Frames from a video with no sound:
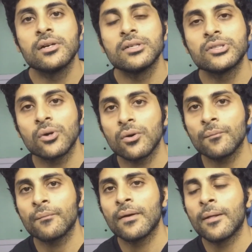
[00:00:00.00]

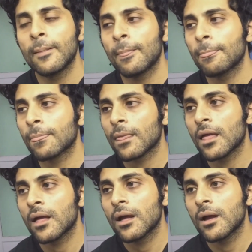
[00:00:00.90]
So
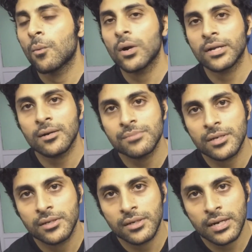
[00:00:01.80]
what comes
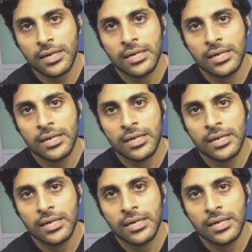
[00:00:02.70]
under